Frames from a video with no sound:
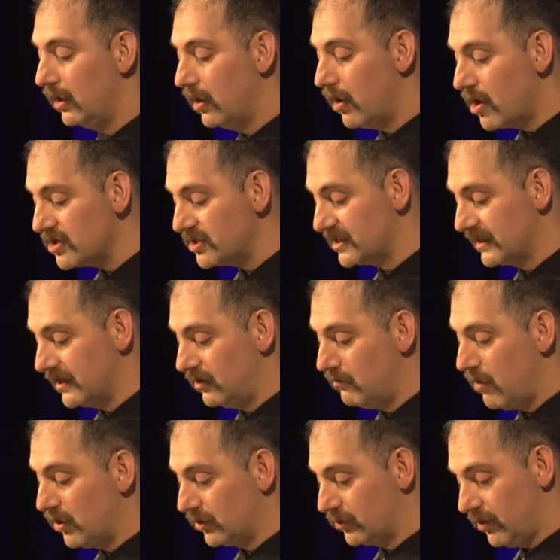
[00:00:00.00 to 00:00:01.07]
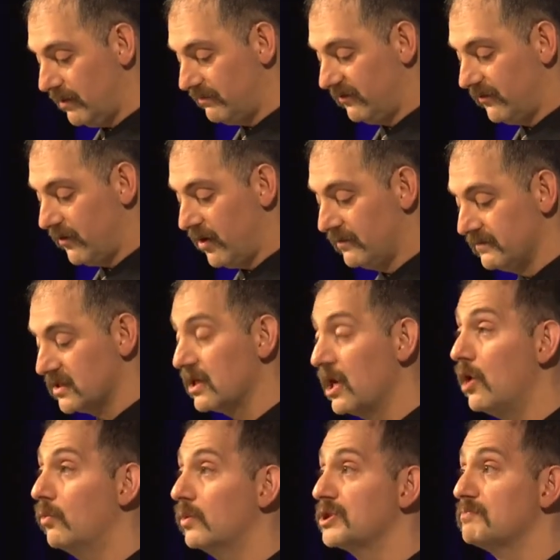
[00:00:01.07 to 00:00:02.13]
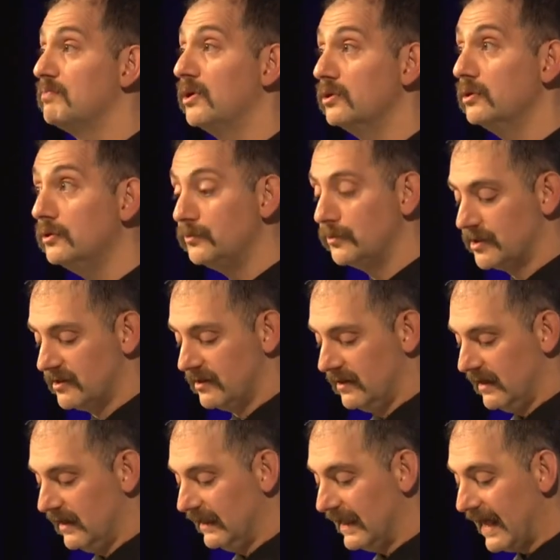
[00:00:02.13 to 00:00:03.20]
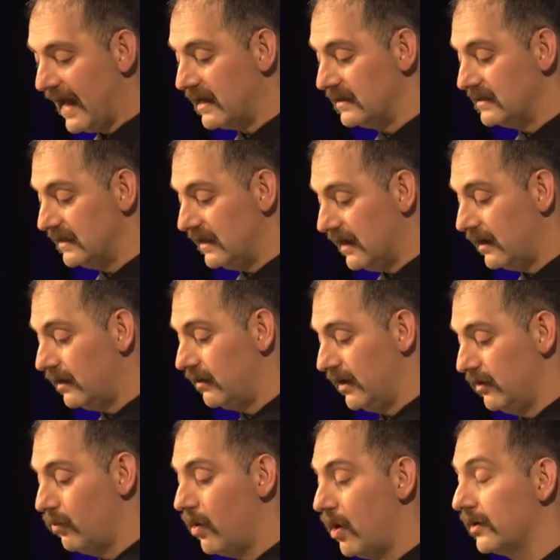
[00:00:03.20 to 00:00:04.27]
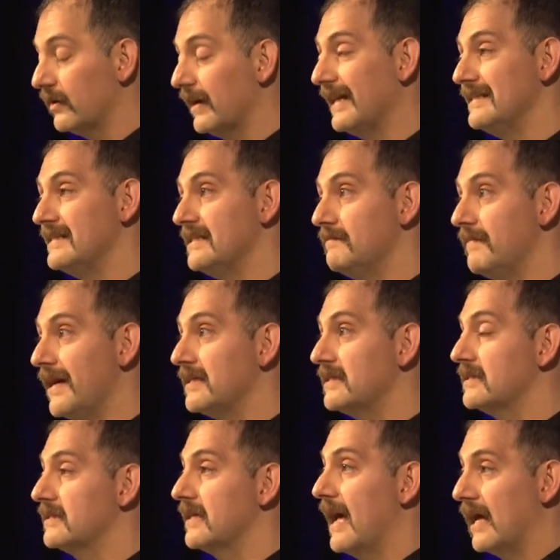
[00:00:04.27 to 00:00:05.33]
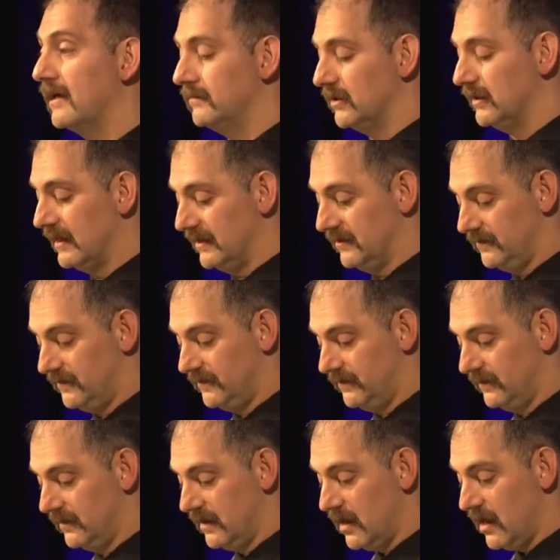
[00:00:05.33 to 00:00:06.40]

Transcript: large-scale monocrop farms, which pollute land, air, and water and debase animal life.